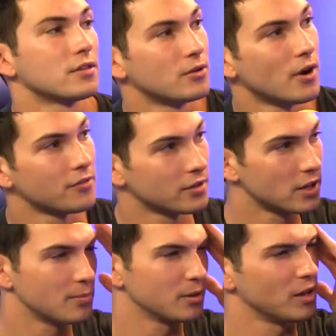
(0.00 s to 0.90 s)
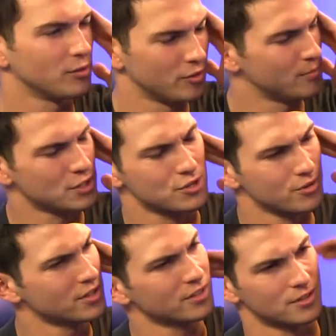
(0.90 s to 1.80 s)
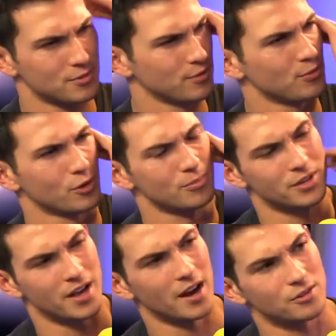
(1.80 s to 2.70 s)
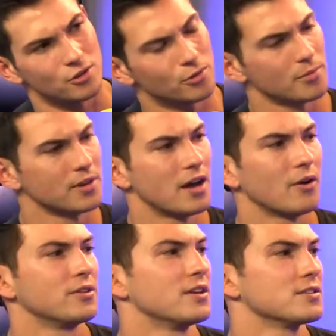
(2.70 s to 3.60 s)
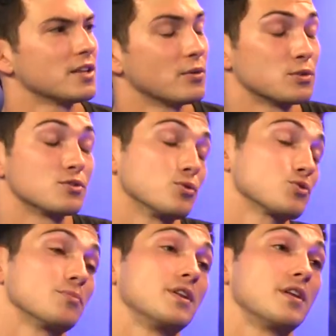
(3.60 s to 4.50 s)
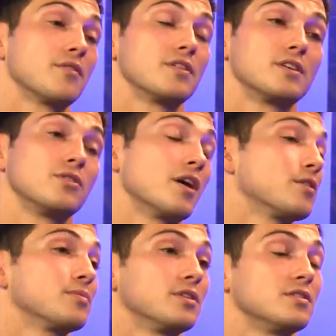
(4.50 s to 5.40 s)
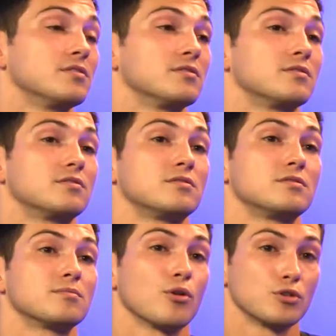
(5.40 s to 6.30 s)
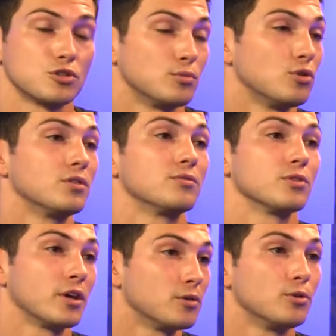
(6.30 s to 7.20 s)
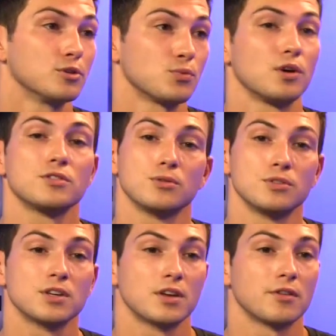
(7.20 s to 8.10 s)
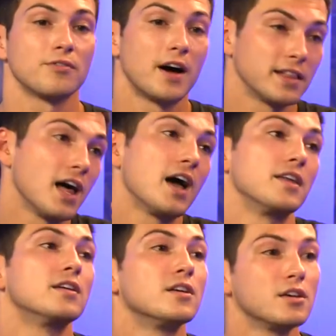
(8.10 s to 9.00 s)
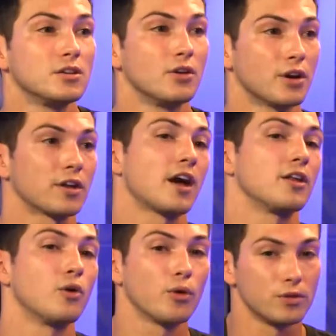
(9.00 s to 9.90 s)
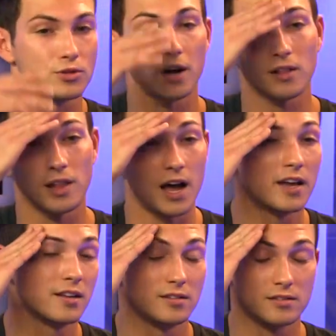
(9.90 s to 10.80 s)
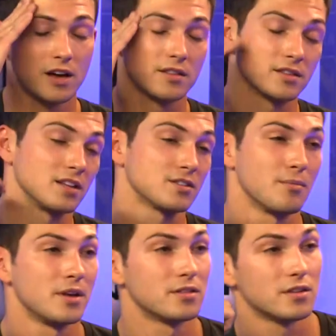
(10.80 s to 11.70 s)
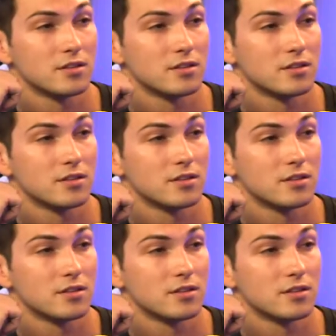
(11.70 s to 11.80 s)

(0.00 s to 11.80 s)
you have to keep a level of mystery if you, if you want to be an actor. But mm-hmm. I mean, mm-hmm. nowadays, like with social media and everything, you got to be personable and relatable as well. So it's like a fine line. You gotta kind of know where to draw the line, and I think that's the main thing.